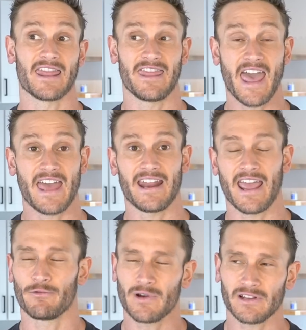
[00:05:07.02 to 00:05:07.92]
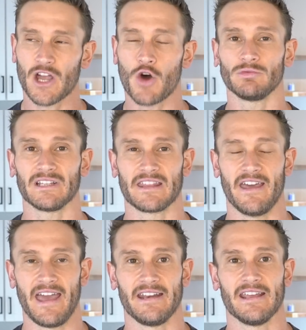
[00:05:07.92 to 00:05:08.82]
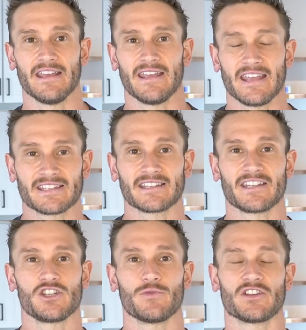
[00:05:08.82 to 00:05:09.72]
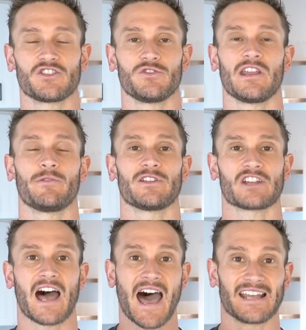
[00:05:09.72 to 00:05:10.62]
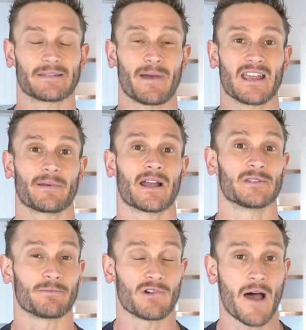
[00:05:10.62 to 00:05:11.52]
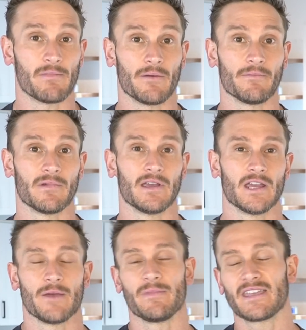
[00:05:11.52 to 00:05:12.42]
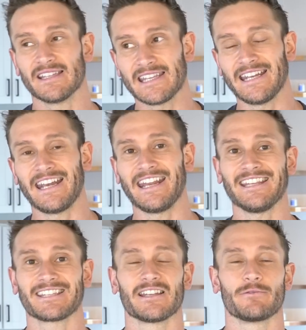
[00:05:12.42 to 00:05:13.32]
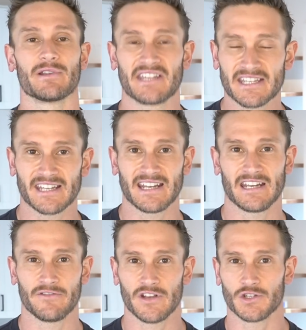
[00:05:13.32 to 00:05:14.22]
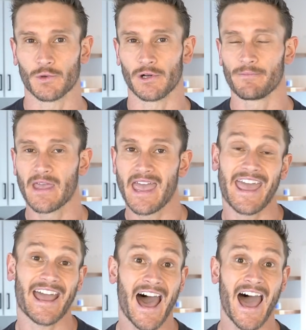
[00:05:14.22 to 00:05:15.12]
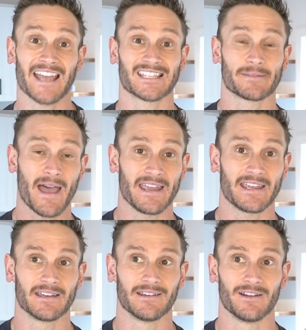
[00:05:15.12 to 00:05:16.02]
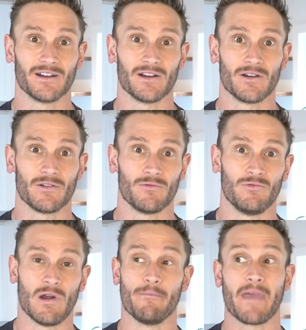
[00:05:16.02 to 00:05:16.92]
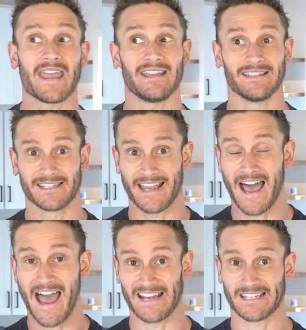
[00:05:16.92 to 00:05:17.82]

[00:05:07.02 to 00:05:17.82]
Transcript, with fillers: then, and really only then, is a situation in which a high spike becomes a problem. Because in an insulin resistant individual, a high spike remains a high